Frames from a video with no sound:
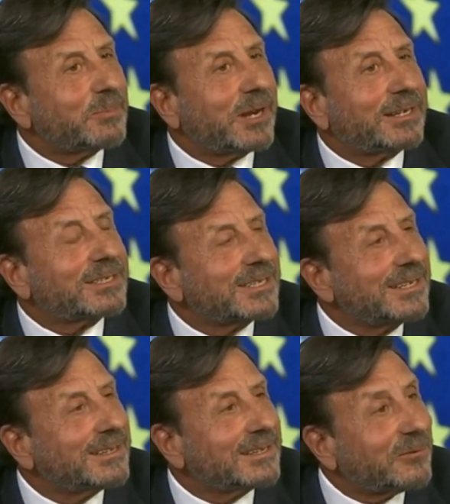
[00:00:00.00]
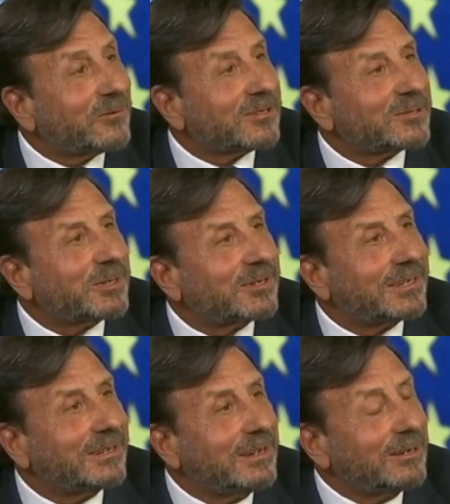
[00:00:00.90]
But I see the difference
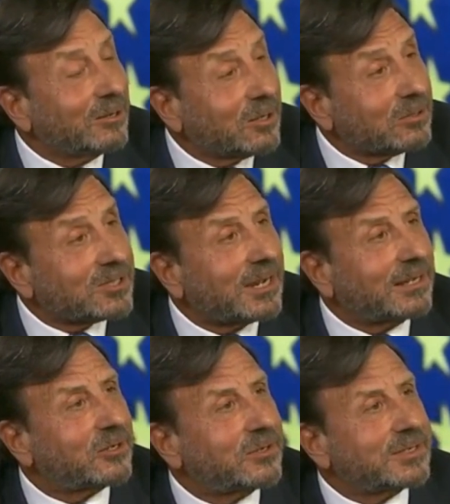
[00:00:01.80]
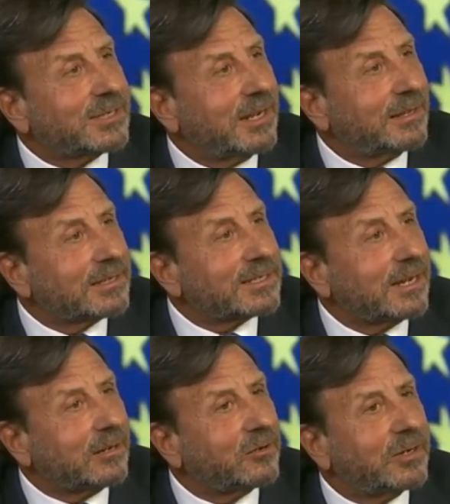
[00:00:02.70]
between those countries and this
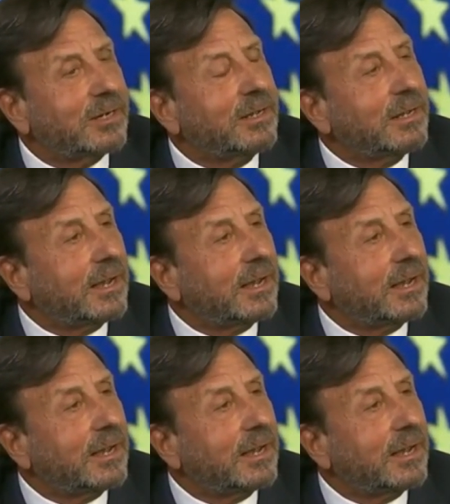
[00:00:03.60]
country,